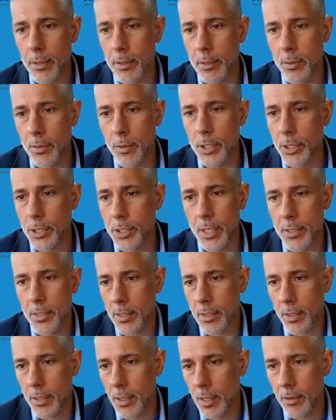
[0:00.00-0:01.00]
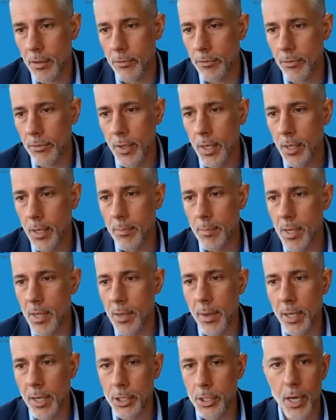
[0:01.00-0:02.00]
which doesn't give me
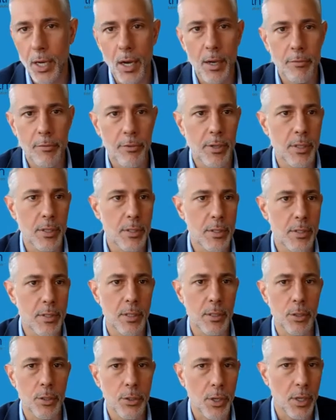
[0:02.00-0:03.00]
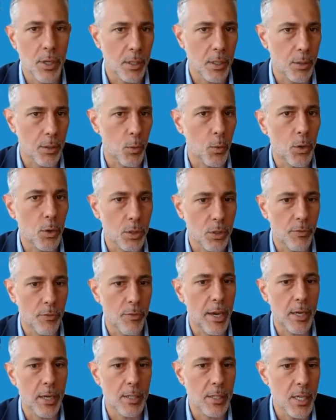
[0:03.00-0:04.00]
much confidence that looking at the world of
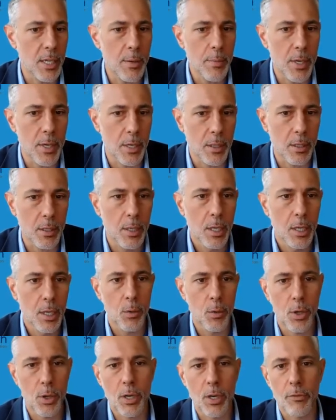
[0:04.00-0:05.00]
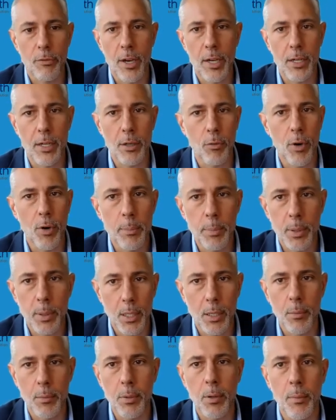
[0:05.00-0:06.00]
academia, we're going to find a
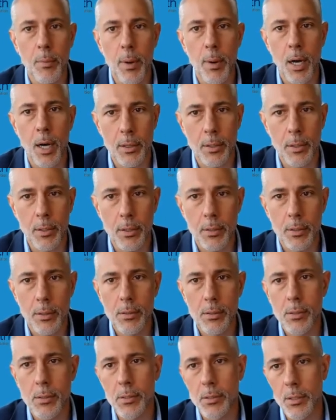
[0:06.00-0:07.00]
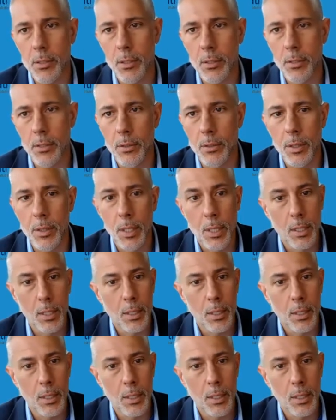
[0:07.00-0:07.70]
replicable model. So